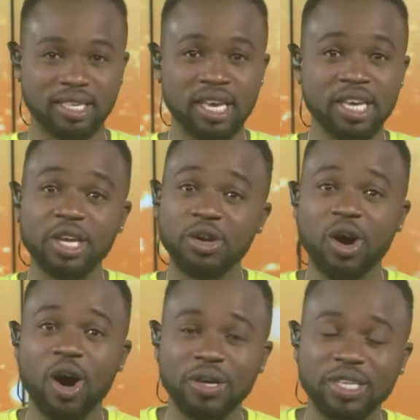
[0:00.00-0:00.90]
You know how
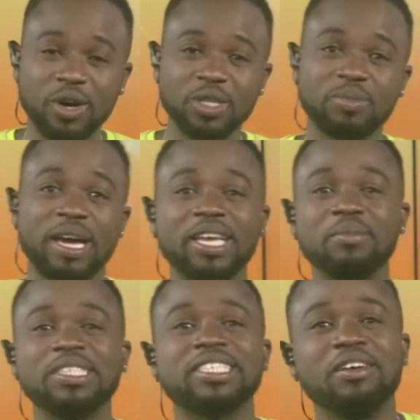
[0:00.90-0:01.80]
it goes. My name is
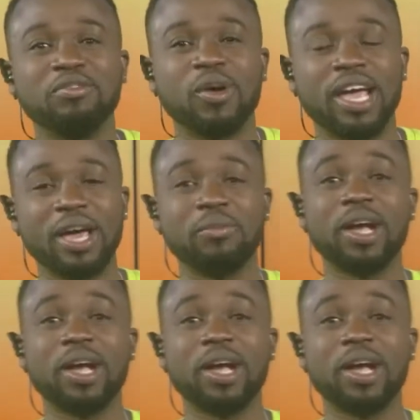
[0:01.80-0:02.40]
Kevoy, and we are